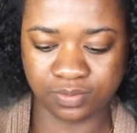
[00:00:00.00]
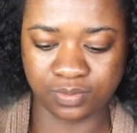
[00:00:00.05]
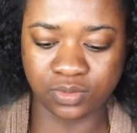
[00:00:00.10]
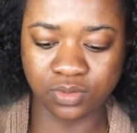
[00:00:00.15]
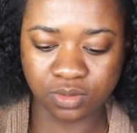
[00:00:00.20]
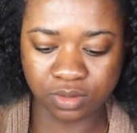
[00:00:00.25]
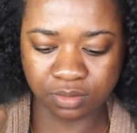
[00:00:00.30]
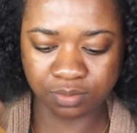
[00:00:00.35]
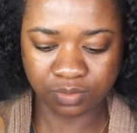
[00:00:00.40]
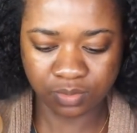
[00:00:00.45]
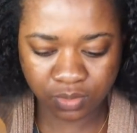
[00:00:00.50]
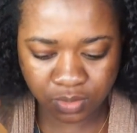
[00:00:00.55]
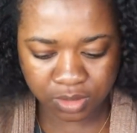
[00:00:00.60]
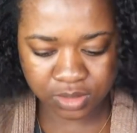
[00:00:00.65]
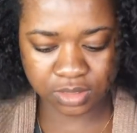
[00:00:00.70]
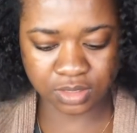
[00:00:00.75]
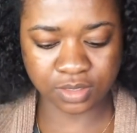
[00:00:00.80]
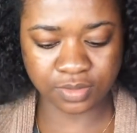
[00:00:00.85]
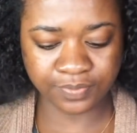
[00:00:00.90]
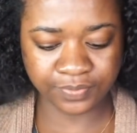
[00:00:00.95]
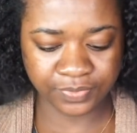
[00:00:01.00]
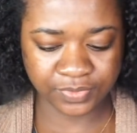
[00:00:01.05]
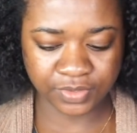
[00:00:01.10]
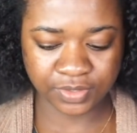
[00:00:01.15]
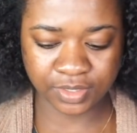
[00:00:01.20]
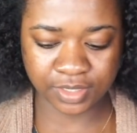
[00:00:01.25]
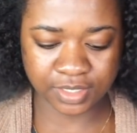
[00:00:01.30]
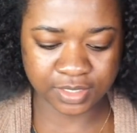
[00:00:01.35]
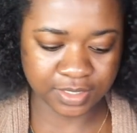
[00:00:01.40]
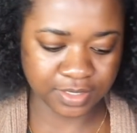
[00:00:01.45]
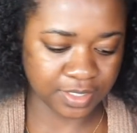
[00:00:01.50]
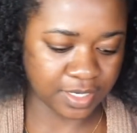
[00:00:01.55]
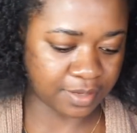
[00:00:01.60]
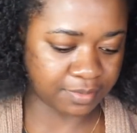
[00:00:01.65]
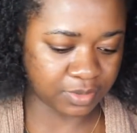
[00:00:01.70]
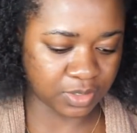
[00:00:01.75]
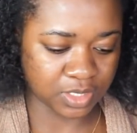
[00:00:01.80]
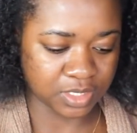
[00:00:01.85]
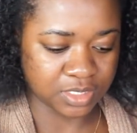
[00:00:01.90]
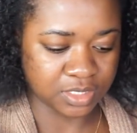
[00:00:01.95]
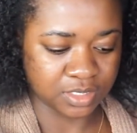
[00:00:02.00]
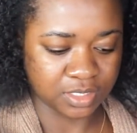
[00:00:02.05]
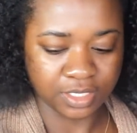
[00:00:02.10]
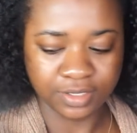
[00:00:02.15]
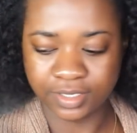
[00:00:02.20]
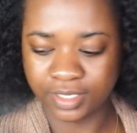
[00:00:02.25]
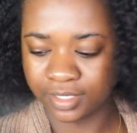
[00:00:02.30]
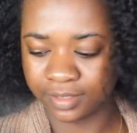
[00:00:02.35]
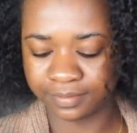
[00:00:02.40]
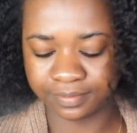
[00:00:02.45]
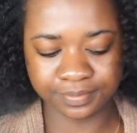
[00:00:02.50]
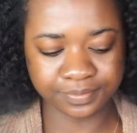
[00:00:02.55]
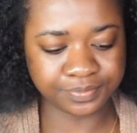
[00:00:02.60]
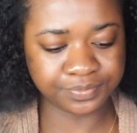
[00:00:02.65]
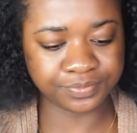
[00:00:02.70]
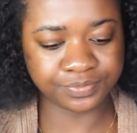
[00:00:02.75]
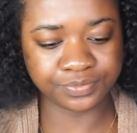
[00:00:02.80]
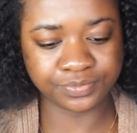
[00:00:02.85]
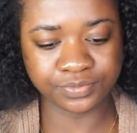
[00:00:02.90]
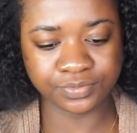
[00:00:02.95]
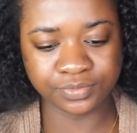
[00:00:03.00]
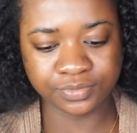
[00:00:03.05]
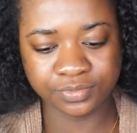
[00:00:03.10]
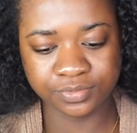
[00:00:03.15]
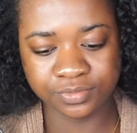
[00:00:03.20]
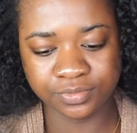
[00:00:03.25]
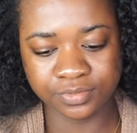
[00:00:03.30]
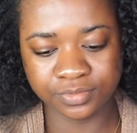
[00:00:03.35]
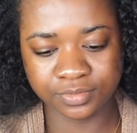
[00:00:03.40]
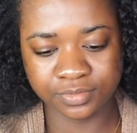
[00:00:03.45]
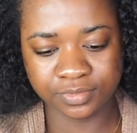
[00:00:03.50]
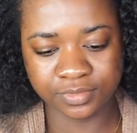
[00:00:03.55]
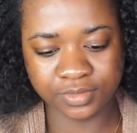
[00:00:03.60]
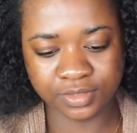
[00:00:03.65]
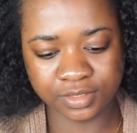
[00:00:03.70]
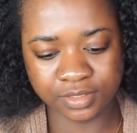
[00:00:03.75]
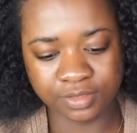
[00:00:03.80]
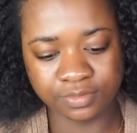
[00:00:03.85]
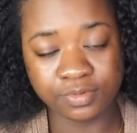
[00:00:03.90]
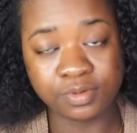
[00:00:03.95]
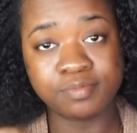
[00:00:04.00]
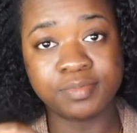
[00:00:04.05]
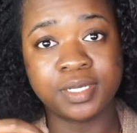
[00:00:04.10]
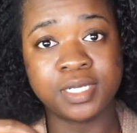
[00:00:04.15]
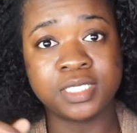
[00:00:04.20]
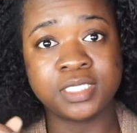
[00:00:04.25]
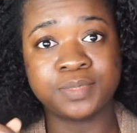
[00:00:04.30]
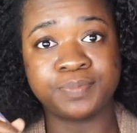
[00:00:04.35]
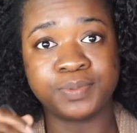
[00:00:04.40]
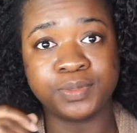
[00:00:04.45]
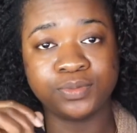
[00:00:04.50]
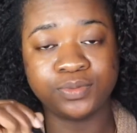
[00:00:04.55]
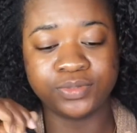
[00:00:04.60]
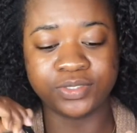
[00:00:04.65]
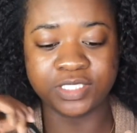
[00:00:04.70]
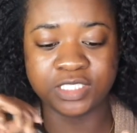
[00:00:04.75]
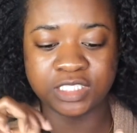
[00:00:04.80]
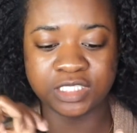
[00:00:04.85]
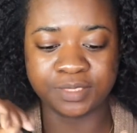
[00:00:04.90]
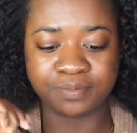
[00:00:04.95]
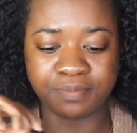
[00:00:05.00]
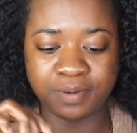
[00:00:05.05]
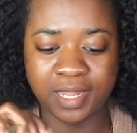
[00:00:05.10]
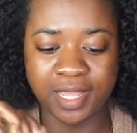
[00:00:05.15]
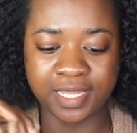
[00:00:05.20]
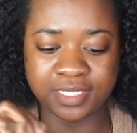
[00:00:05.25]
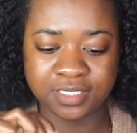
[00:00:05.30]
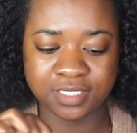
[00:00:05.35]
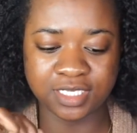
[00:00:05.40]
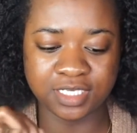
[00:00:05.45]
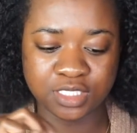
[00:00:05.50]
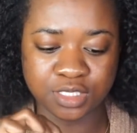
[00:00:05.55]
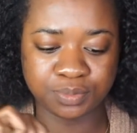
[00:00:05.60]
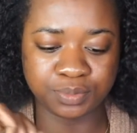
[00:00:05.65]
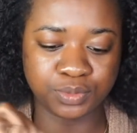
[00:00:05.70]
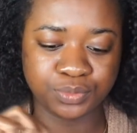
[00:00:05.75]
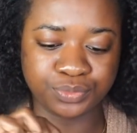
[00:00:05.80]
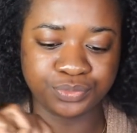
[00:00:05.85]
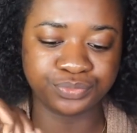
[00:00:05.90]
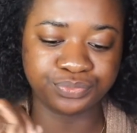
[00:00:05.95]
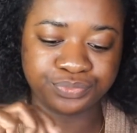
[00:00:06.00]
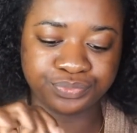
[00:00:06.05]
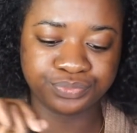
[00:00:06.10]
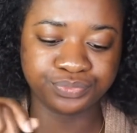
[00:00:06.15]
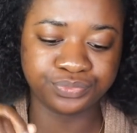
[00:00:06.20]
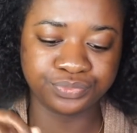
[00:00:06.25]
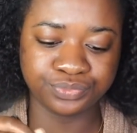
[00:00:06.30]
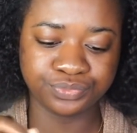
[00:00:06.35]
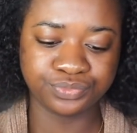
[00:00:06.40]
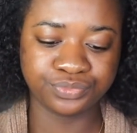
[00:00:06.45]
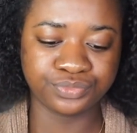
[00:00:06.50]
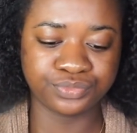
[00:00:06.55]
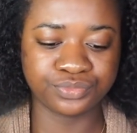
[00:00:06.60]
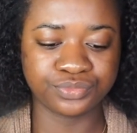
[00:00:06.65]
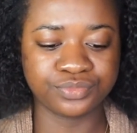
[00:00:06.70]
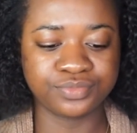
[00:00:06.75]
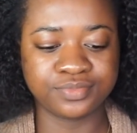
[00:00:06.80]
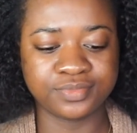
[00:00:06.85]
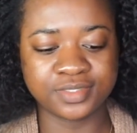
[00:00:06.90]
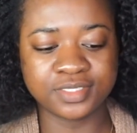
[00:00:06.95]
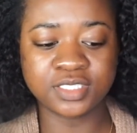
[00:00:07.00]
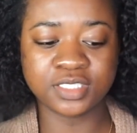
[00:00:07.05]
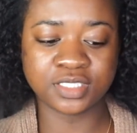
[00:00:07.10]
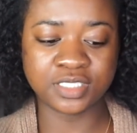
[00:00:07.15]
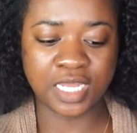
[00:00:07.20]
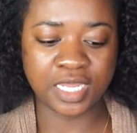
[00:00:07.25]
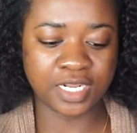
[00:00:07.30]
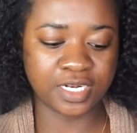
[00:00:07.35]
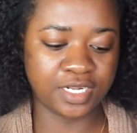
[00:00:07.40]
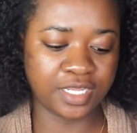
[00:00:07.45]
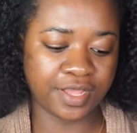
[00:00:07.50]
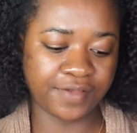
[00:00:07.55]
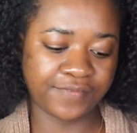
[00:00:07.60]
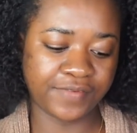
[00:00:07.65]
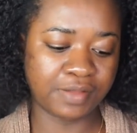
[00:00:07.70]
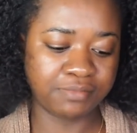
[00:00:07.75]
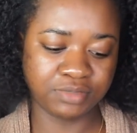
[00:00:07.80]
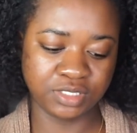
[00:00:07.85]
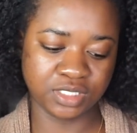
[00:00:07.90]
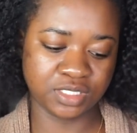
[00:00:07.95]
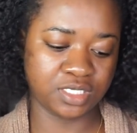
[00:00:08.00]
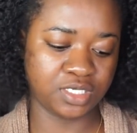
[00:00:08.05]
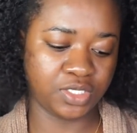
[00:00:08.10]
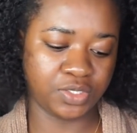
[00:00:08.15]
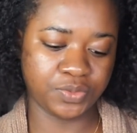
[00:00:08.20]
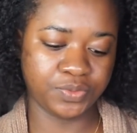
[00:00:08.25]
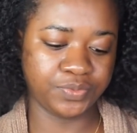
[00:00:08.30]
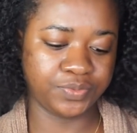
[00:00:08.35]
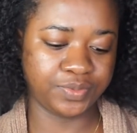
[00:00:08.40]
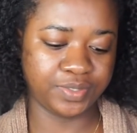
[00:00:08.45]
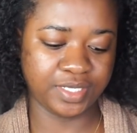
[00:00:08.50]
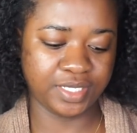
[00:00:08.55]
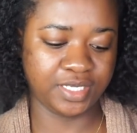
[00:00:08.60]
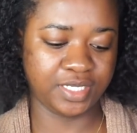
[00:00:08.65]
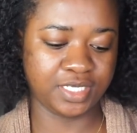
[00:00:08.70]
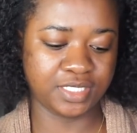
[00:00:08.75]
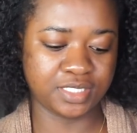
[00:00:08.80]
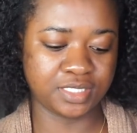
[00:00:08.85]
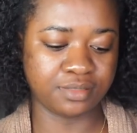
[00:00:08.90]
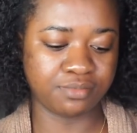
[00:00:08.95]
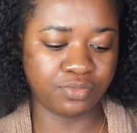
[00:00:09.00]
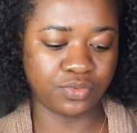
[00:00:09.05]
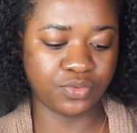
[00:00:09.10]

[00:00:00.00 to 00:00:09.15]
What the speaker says: Okay, so now I'm going to stir it up with my spoon, this plastic spoon. This is not enough. I'm just going to go and get some